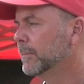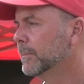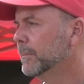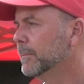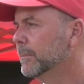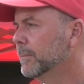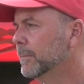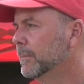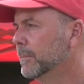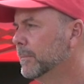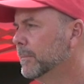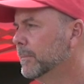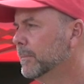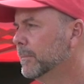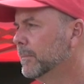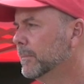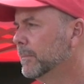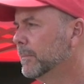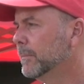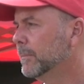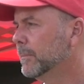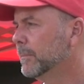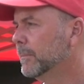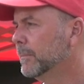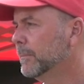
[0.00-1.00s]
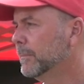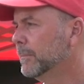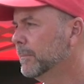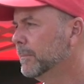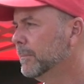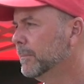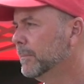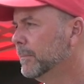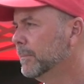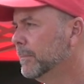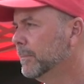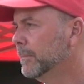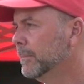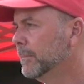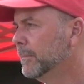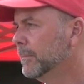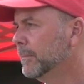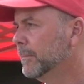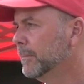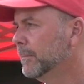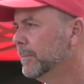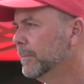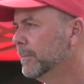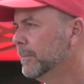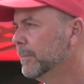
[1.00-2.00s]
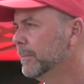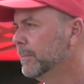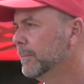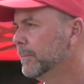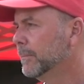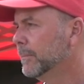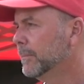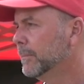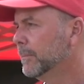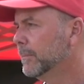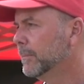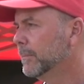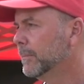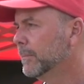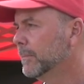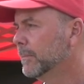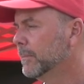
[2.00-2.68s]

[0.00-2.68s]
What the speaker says: No words are spoken by the person on screen.